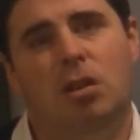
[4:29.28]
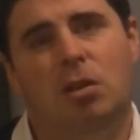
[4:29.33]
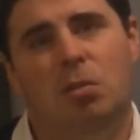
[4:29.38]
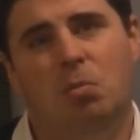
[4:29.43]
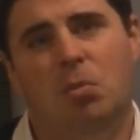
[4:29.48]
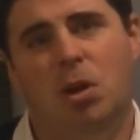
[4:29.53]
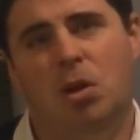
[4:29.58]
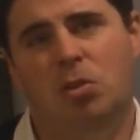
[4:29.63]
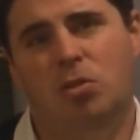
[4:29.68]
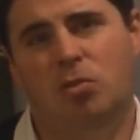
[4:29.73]

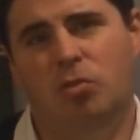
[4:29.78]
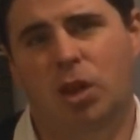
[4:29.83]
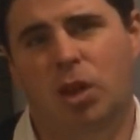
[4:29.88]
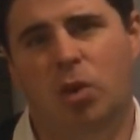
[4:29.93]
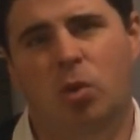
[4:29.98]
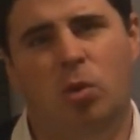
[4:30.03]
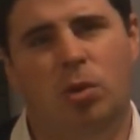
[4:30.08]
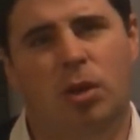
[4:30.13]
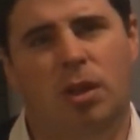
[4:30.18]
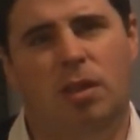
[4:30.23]
Most
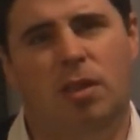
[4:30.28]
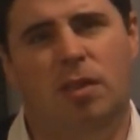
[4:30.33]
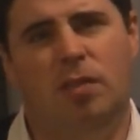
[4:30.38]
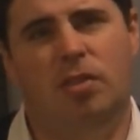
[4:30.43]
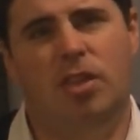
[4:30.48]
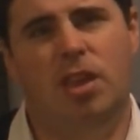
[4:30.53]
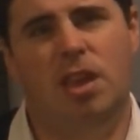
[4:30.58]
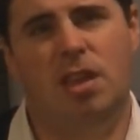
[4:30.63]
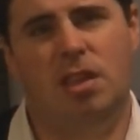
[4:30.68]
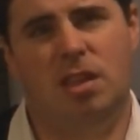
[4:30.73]
recordings
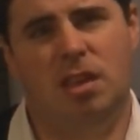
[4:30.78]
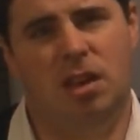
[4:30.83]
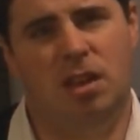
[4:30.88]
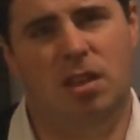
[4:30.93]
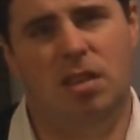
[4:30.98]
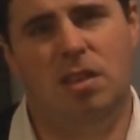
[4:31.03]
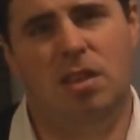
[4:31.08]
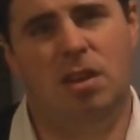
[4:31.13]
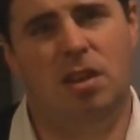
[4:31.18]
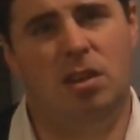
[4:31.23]
of these are
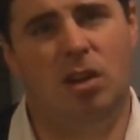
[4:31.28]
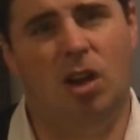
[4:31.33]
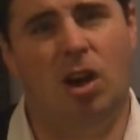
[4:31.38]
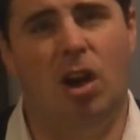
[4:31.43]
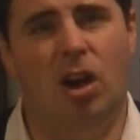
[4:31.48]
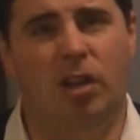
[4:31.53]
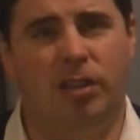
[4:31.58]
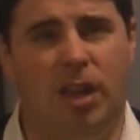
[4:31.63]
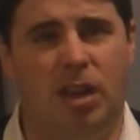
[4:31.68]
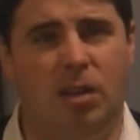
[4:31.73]
considered
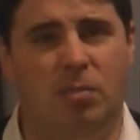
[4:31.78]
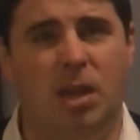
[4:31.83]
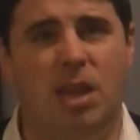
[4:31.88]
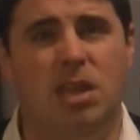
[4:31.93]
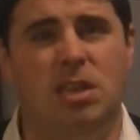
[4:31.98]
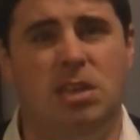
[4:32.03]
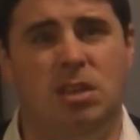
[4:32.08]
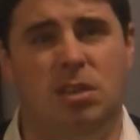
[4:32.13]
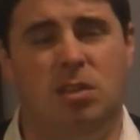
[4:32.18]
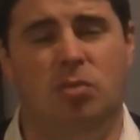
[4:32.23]
art
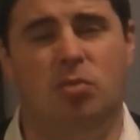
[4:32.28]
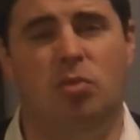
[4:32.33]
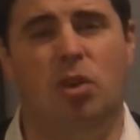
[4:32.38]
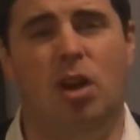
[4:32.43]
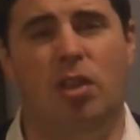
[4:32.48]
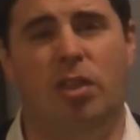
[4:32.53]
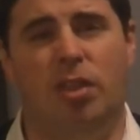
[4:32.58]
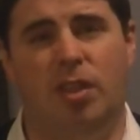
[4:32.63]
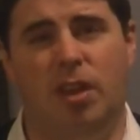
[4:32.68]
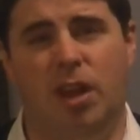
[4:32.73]
animations
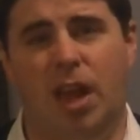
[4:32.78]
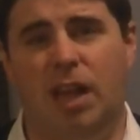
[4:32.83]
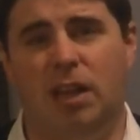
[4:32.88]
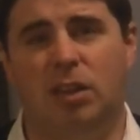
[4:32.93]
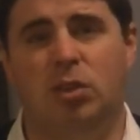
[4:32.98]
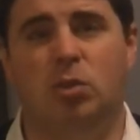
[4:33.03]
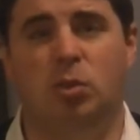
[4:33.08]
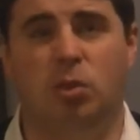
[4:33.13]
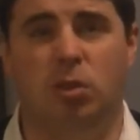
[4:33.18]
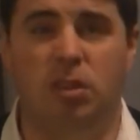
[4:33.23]
rather than
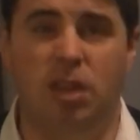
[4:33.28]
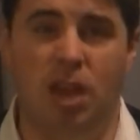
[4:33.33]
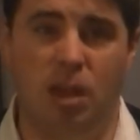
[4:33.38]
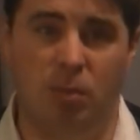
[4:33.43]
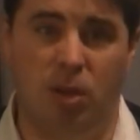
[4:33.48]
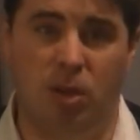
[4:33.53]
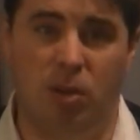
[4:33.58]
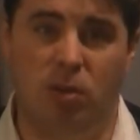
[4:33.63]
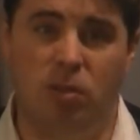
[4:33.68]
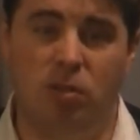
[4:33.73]
actual
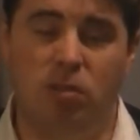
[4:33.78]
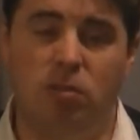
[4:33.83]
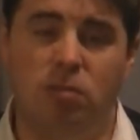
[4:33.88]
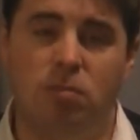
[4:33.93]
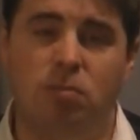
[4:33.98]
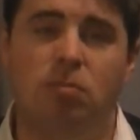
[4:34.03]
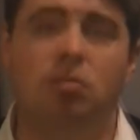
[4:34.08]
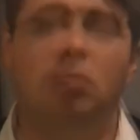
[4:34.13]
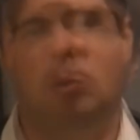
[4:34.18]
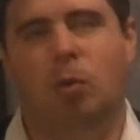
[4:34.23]
demos.
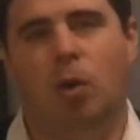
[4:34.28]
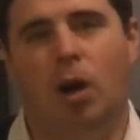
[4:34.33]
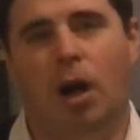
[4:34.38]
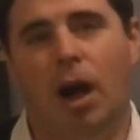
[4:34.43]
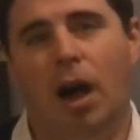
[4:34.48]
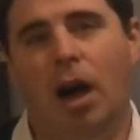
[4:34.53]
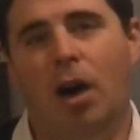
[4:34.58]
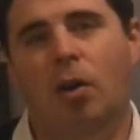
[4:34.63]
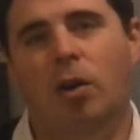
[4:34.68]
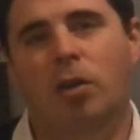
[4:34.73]

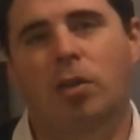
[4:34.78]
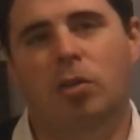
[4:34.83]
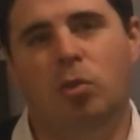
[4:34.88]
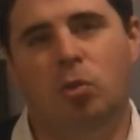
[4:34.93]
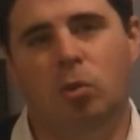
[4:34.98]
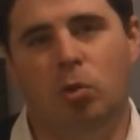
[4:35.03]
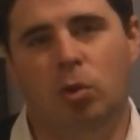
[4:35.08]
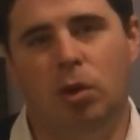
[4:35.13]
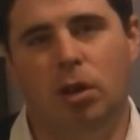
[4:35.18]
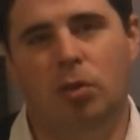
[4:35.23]
Our
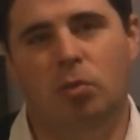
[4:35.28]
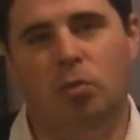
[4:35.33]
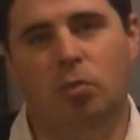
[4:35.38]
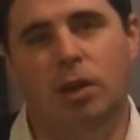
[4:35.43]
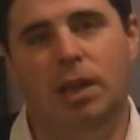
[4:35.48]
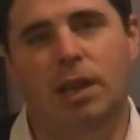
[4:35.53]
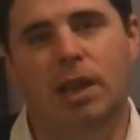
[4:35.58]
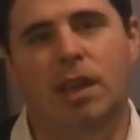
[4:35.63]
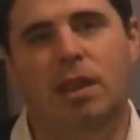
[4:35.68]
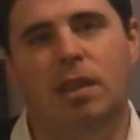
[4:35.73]
story
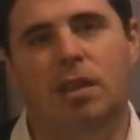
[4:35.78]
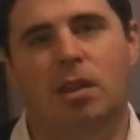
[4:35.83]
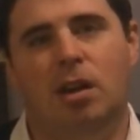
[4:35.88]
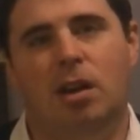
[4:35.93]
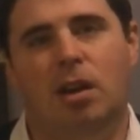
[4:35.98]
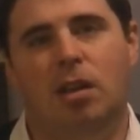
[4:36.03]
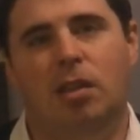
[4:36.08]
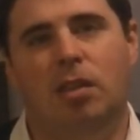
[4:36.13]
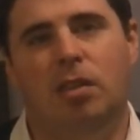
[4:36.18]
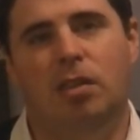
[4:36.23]
really
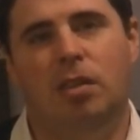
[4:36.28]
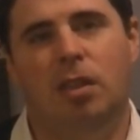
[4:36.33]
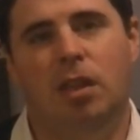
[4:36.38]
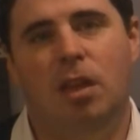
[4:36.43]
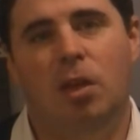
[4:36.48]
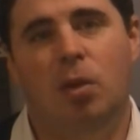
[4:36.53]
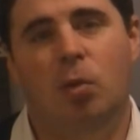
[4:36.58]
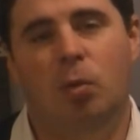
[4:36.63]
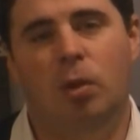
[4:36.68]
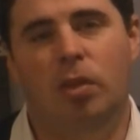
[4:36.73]
starts
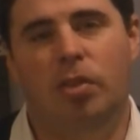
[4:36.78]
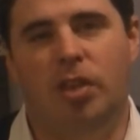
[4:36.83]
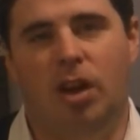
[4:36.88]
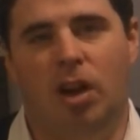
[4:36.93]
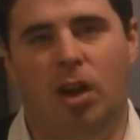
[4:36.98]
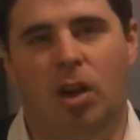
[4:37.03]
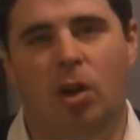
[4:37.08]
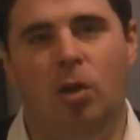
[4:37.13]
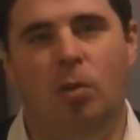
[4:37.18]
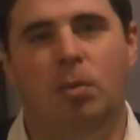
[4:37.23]
with the
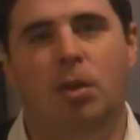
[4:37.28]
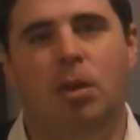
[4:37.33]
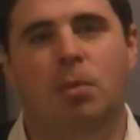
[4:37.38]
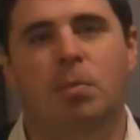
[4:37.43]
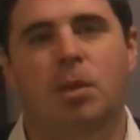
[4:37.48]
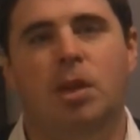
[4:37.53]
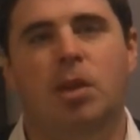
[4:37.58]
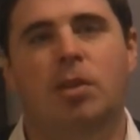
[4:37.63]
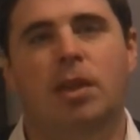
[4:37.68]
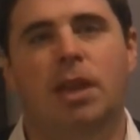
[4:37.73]
home
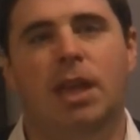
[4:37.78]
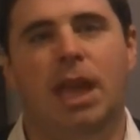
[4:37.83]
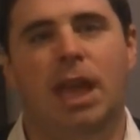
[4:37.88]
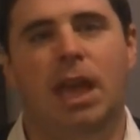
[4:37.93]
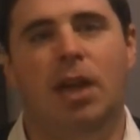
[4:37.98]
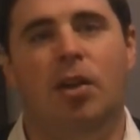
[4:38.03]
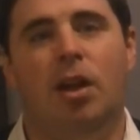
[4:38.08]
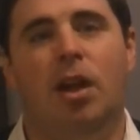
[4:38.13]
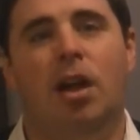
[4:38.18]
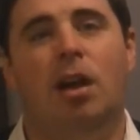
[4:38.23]
computing
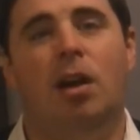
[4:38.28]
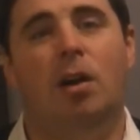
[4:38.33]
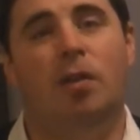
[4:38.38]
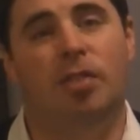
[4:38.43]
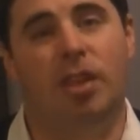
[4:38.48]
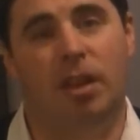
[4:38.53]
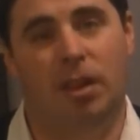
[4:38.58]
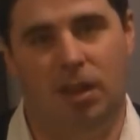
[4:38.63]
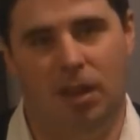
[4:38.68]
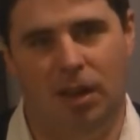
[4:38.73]
era of
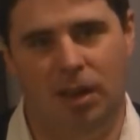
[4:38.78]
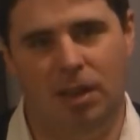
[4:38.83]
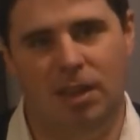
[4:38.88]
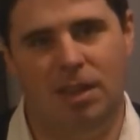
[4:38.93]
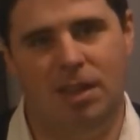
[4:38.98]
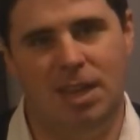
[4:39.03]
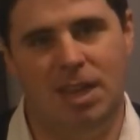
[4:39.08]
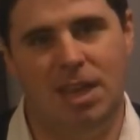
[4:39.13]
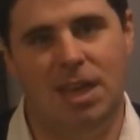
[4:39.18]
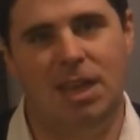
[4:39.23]
the
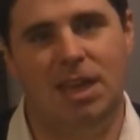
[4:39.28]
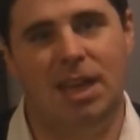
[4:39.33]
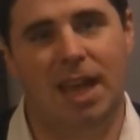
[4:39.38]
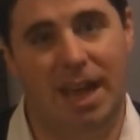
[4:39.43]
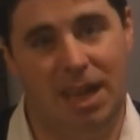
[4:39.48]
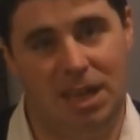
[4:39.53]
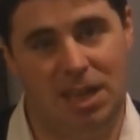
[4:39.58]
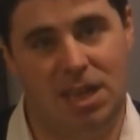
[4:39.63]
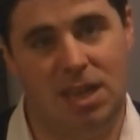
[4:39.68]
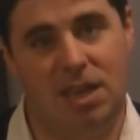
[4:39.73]

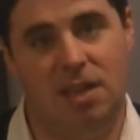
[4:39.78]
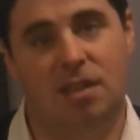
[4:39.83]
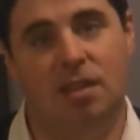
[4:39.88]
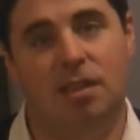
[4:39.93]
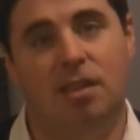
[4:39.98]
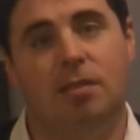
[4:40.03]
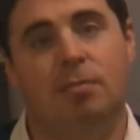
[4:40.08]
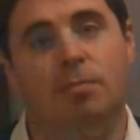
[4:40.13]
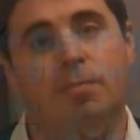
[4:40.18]
1980s.